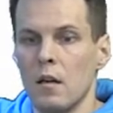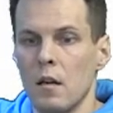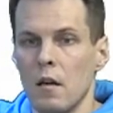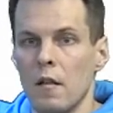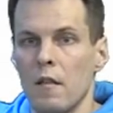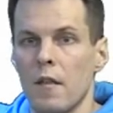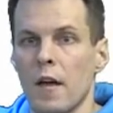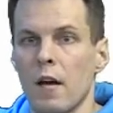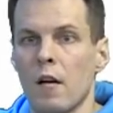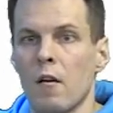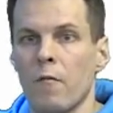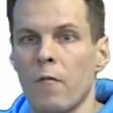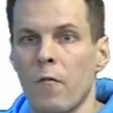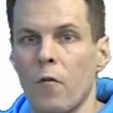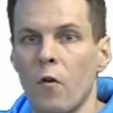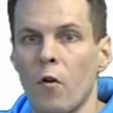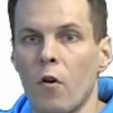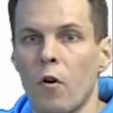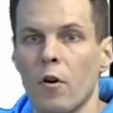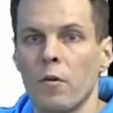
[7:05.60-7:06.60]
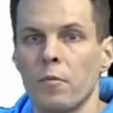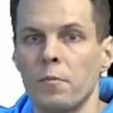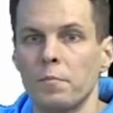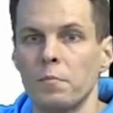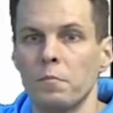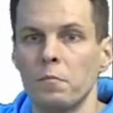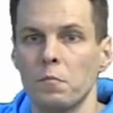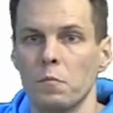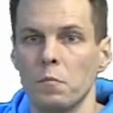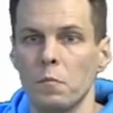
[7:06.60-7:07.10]
Therefore,
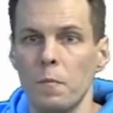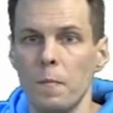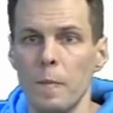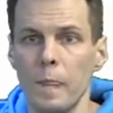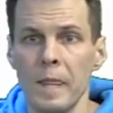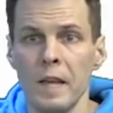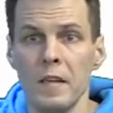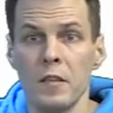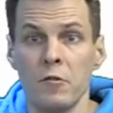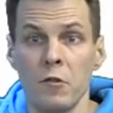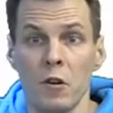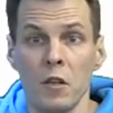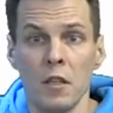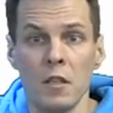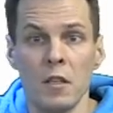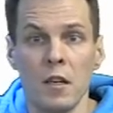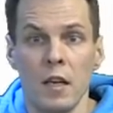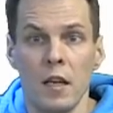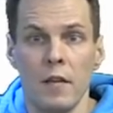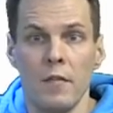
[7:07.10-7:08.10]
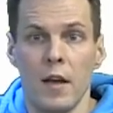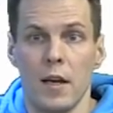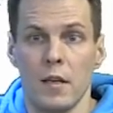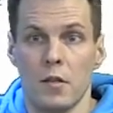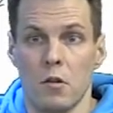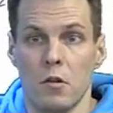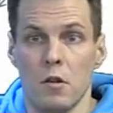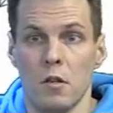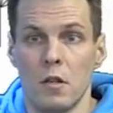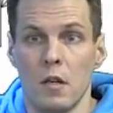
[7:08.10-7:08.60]
statistical
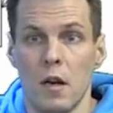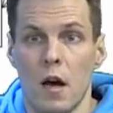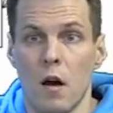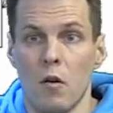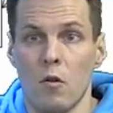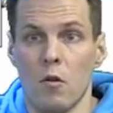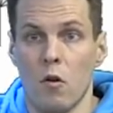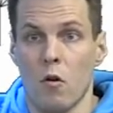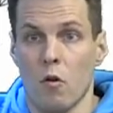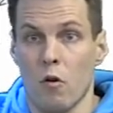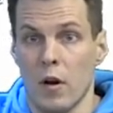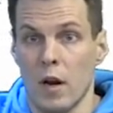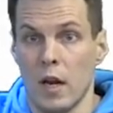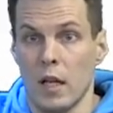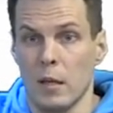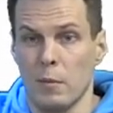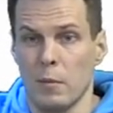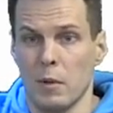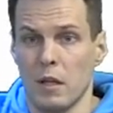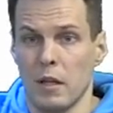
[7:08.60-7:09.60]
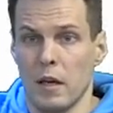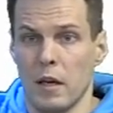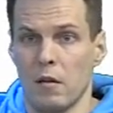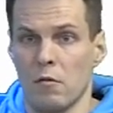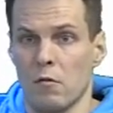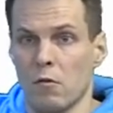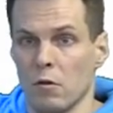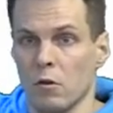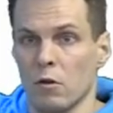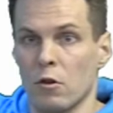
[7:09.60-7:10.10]
deviation is now correlated with the
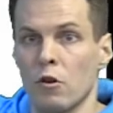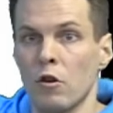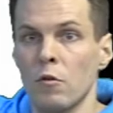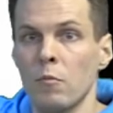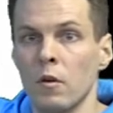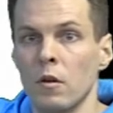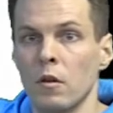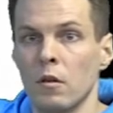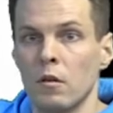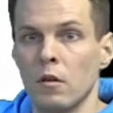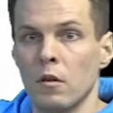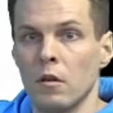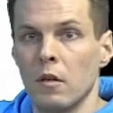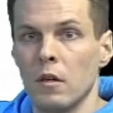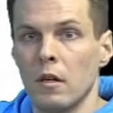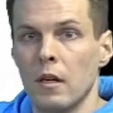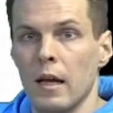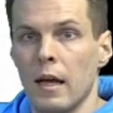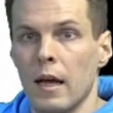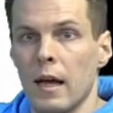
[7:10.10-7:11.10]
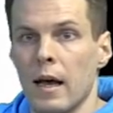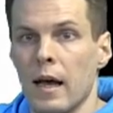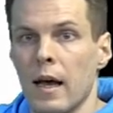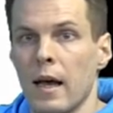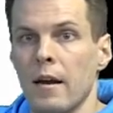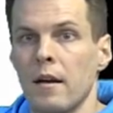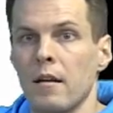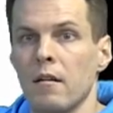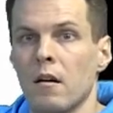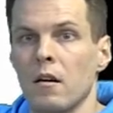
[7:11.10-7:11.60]
error term,
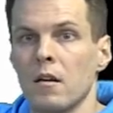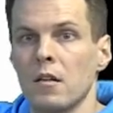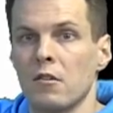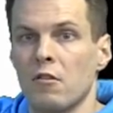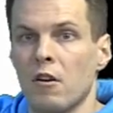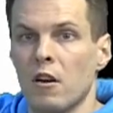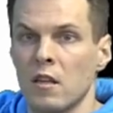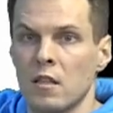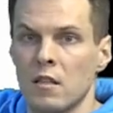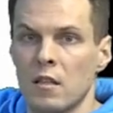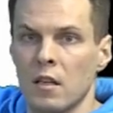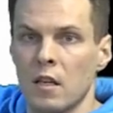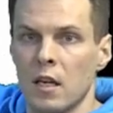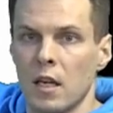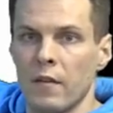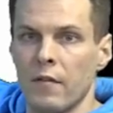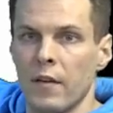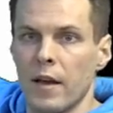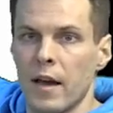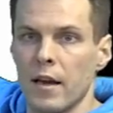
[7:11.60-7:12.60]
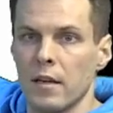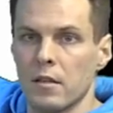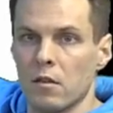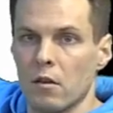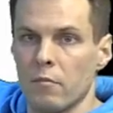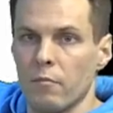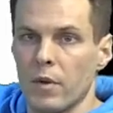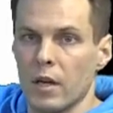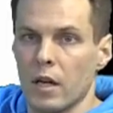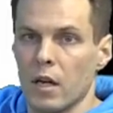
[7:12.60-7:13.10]
and statistical
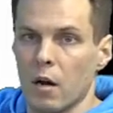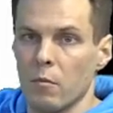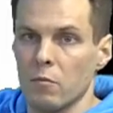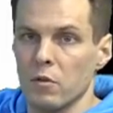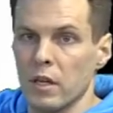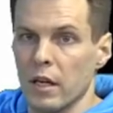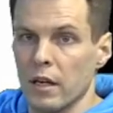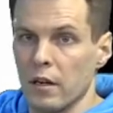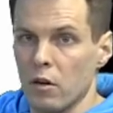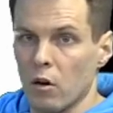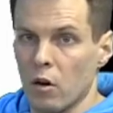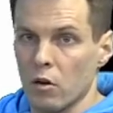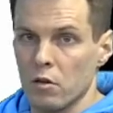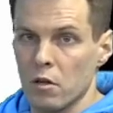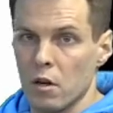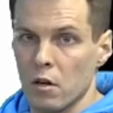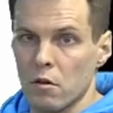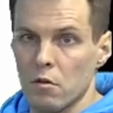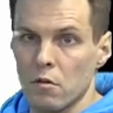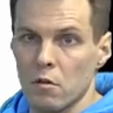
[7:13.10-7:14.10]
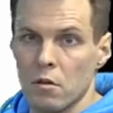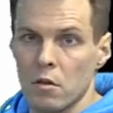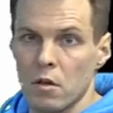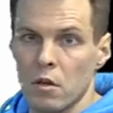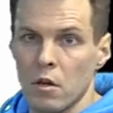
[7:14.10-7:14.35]
deviation becomes endogenous.